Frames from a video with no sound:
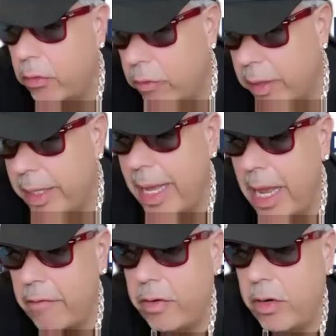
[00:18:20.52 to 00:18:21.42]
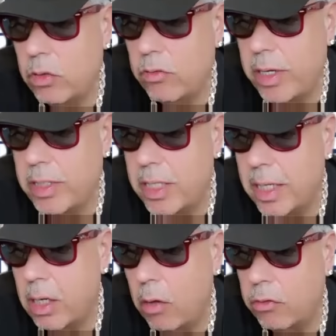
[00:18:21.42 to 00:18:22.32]
3.5 in those races
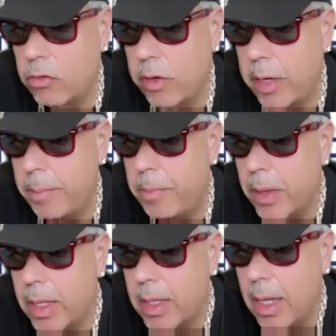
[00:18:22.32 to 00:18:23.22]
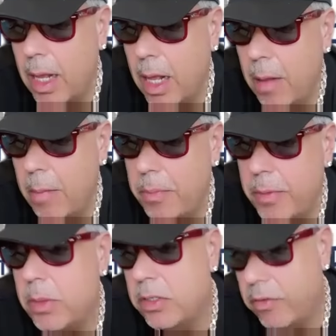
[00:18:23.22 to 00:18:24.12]
at Gulfstream.
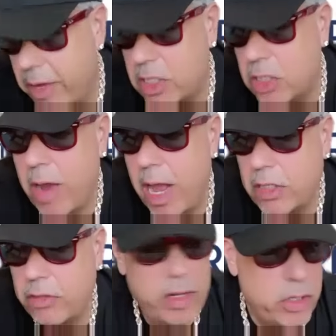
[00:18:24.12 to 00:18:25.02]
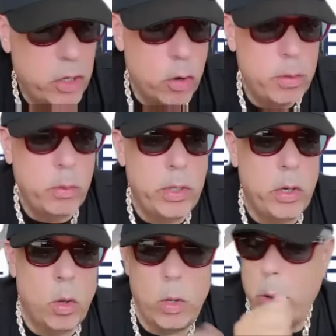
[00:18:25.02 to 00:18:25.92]
He was a vet scratch for the Derby. We
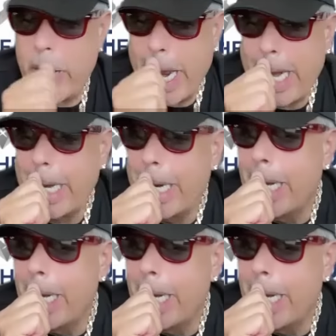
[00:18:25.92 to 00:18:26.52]
all know that.